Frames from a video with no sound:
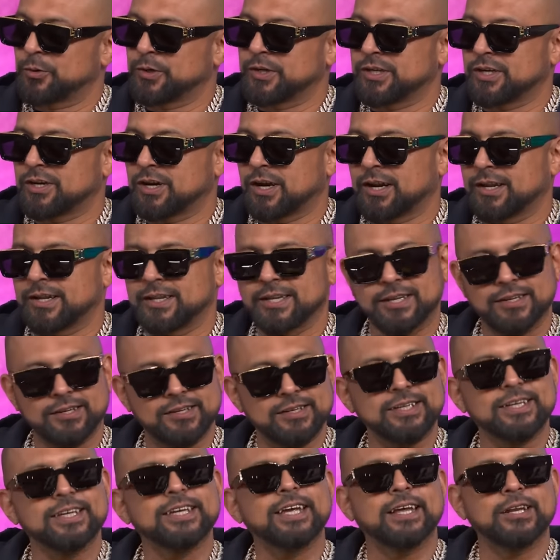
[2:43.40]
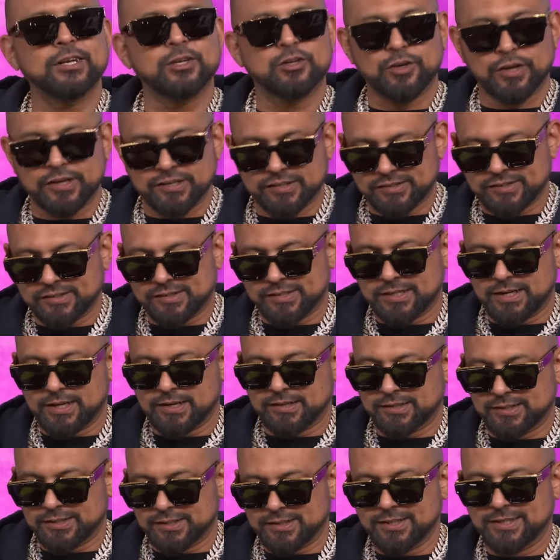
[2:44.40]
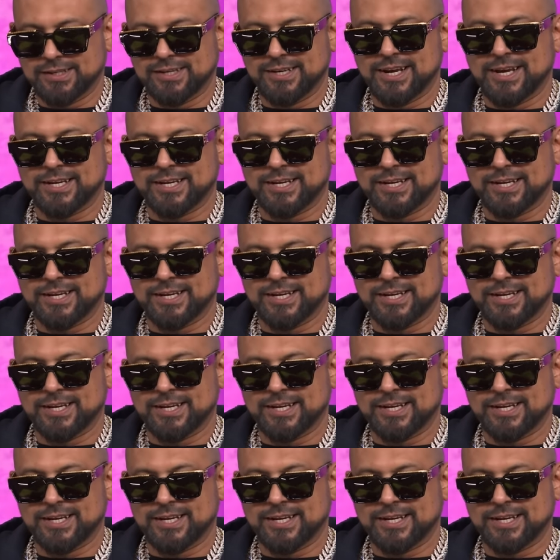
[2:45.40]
loves and interests. Interests, yes.